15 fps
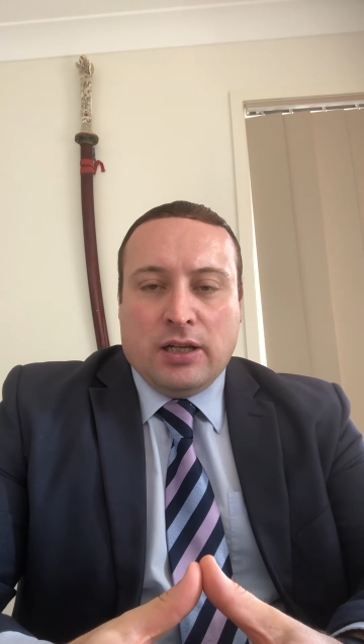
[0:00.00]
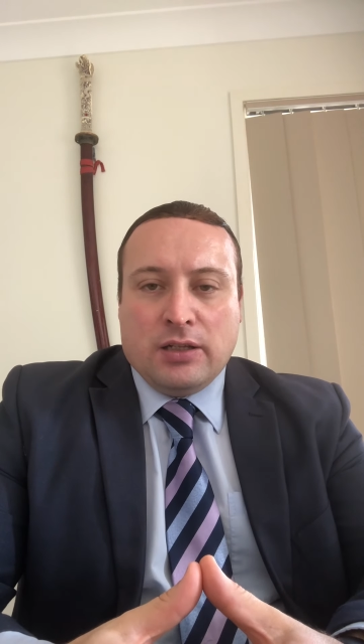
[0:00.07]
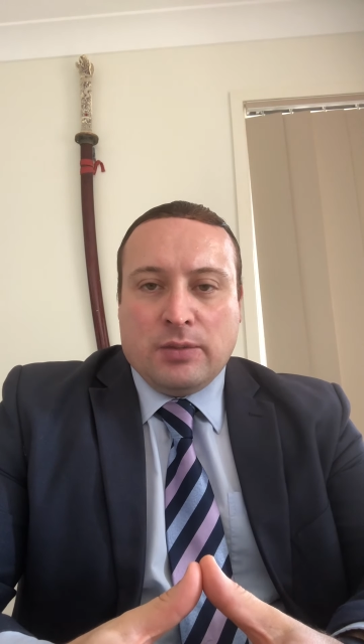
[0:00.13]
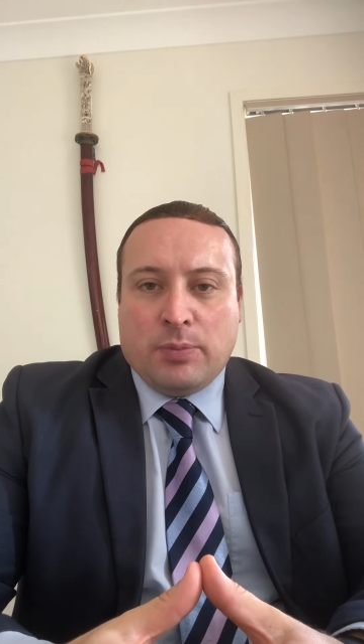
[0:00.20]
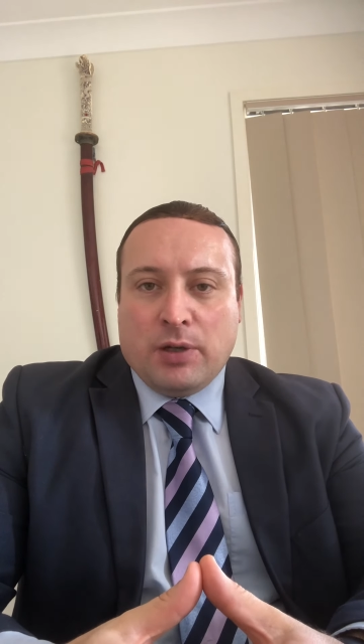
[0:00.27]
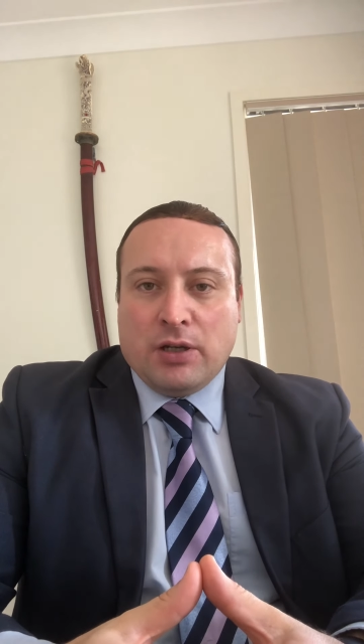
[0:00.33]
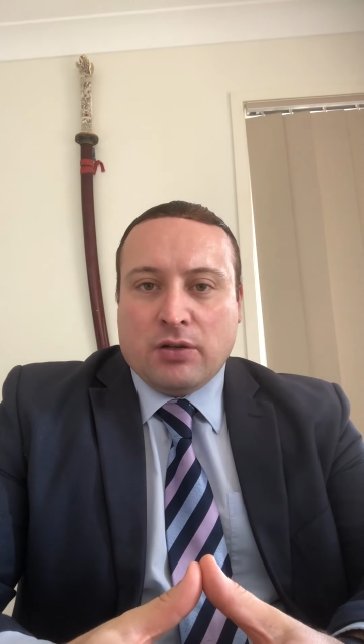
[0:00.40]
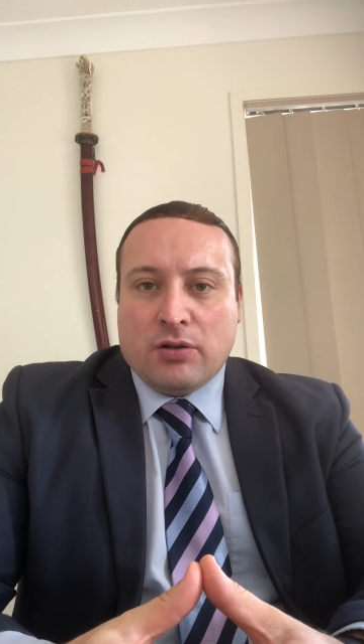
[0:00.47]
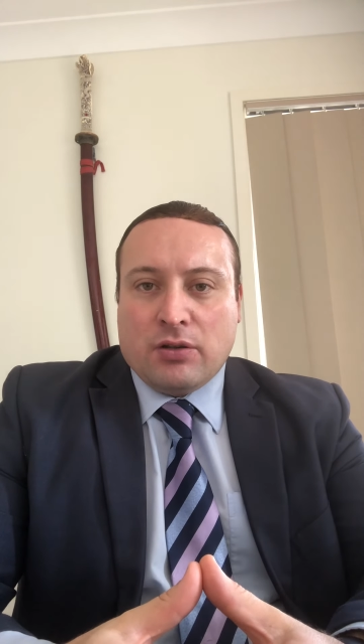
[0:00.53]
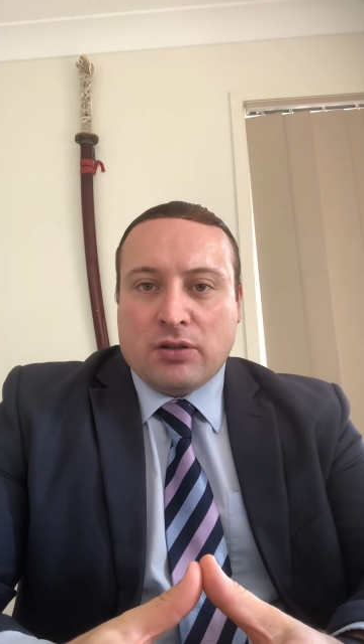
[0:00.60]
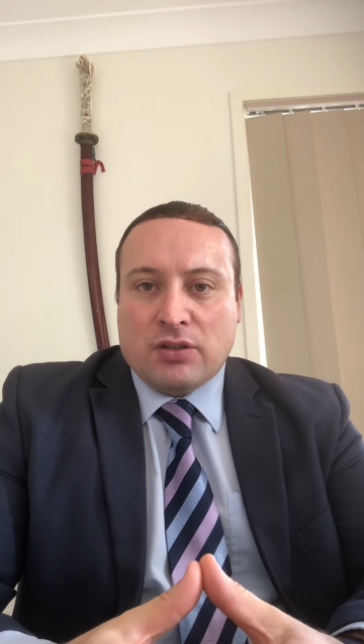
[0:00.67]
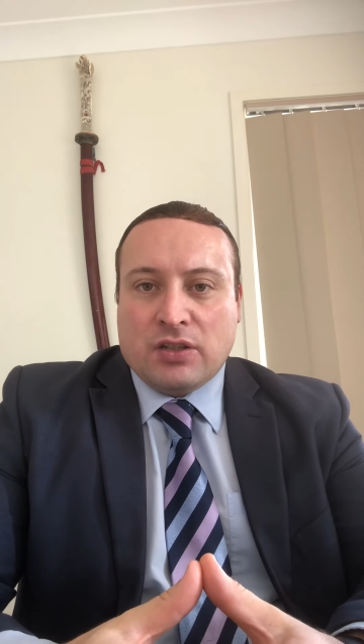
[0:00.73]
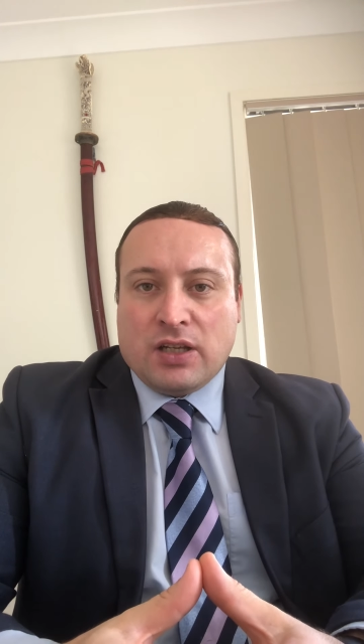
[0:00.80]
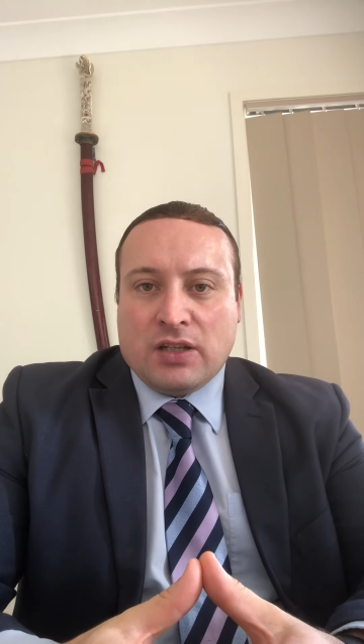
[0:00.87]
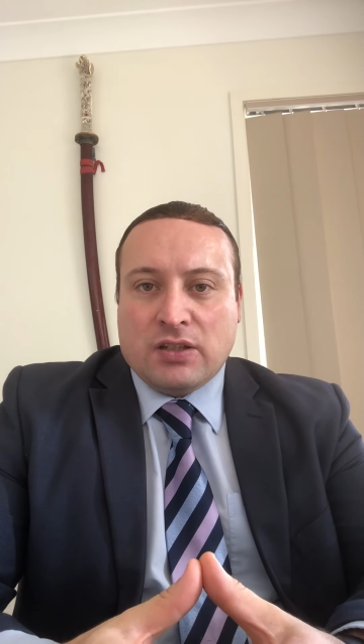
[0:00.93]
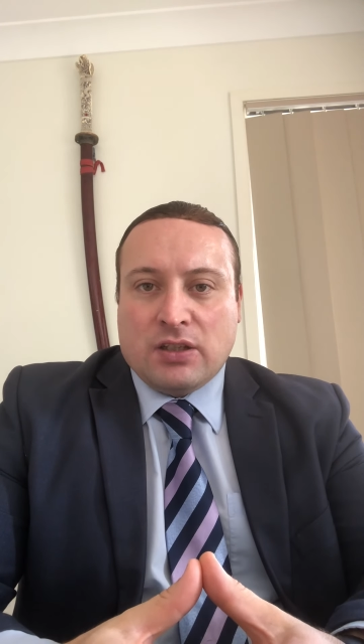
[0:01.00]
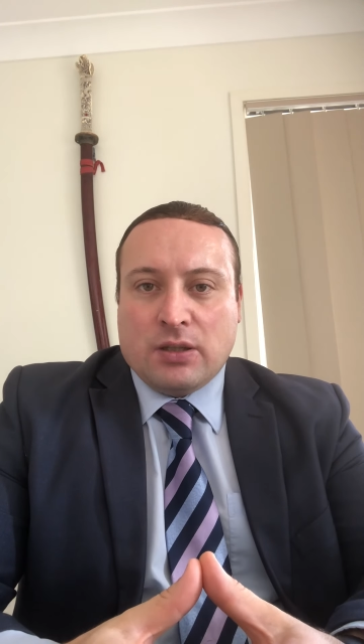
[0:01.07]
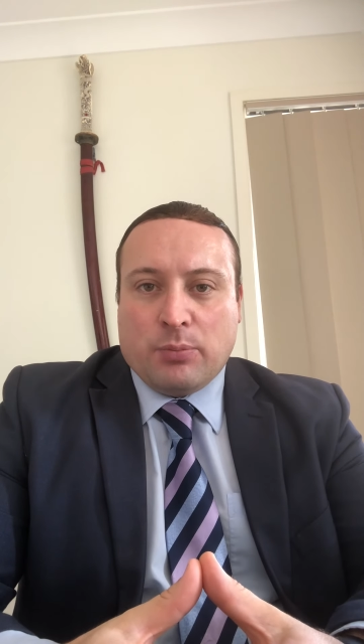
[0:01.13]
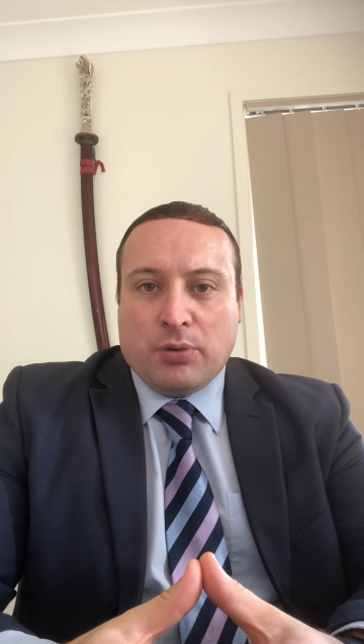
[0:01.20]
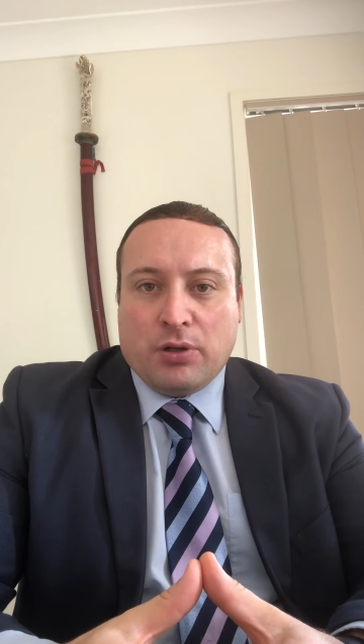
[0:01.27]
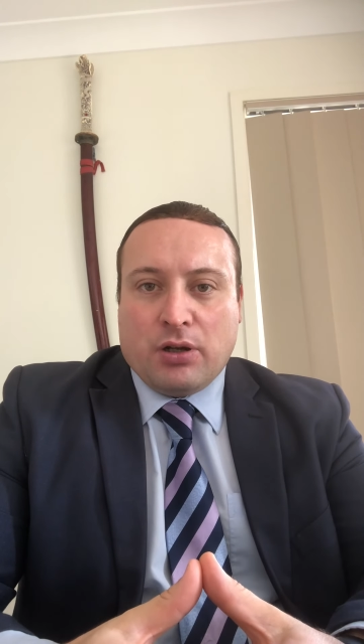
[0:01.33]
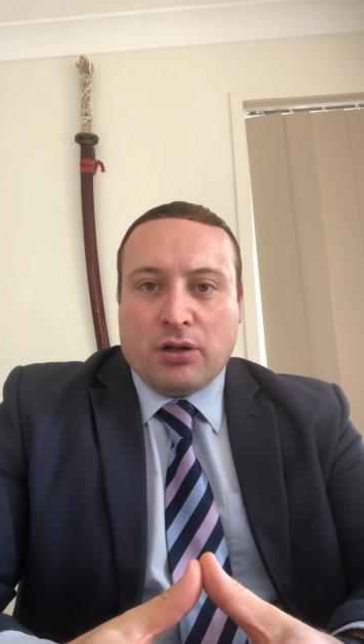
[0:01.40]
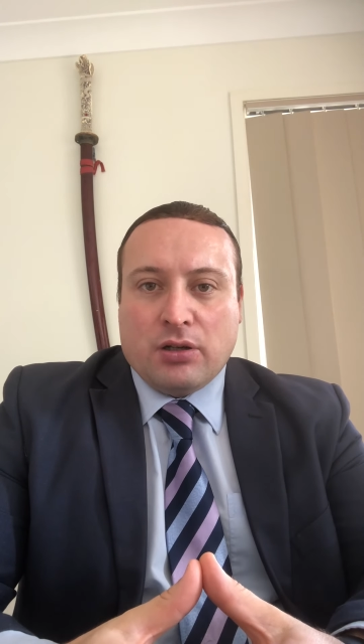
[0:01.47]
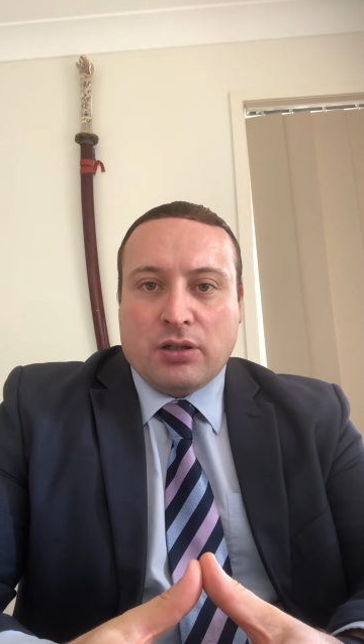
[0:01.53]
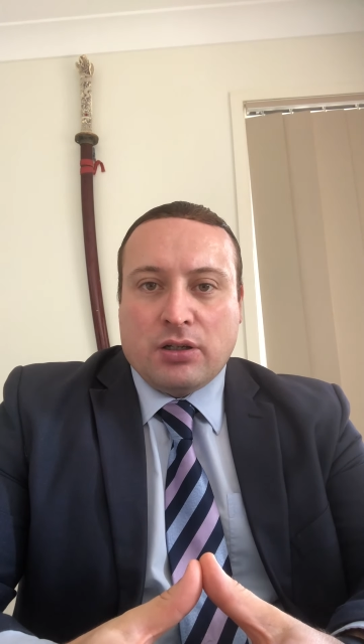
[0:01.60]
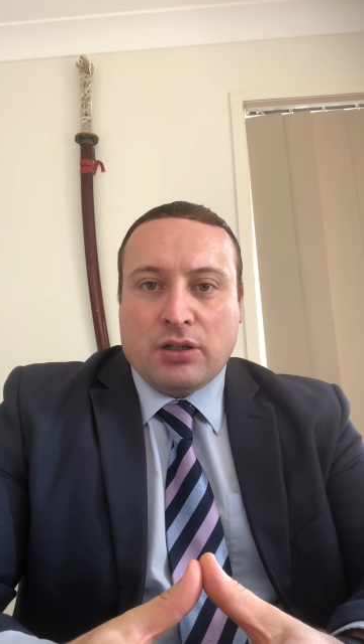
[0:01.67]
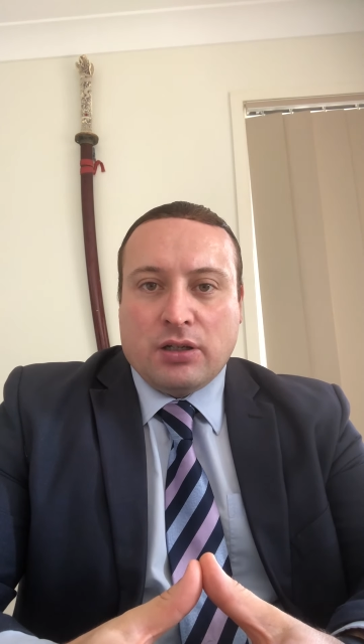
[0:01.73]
depending on the size of the block